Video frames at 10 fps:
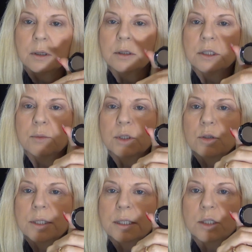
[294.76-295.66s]
So we're
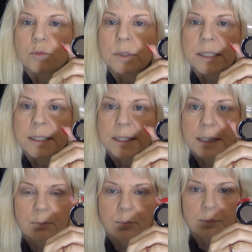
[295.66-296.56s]
using this really
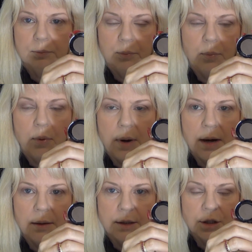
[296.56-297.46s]
deep
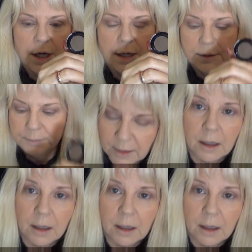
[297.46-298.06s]
browny shade.